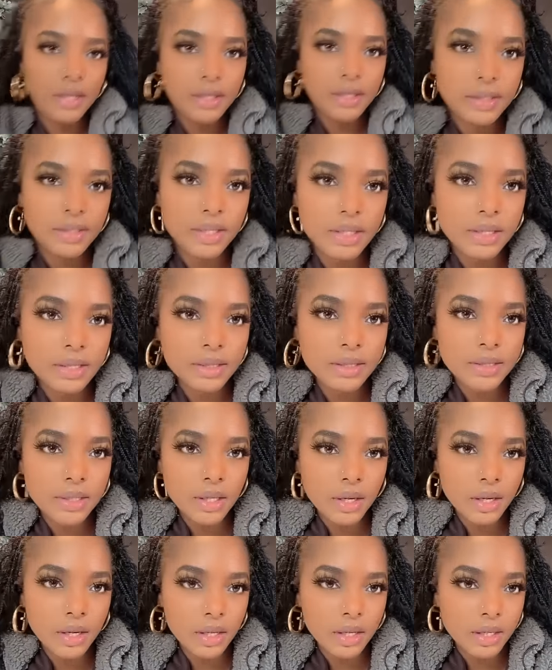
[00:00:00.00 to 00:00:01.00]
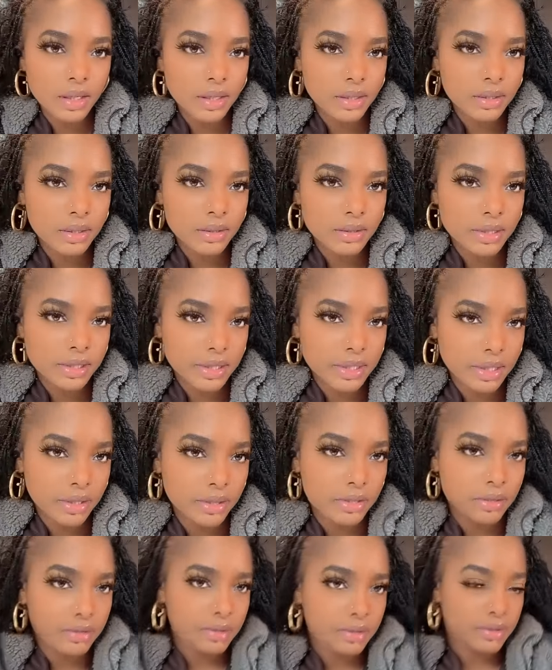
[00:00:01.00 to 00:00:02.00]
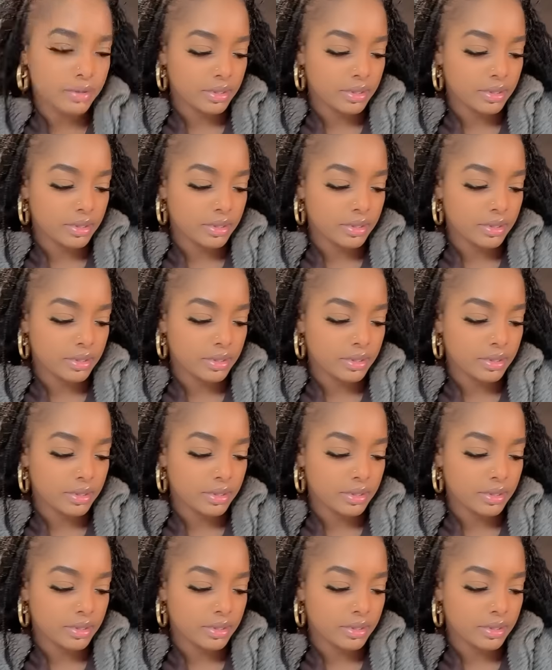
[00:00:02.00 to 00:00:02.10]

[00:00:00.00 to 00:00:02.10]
these are the stickers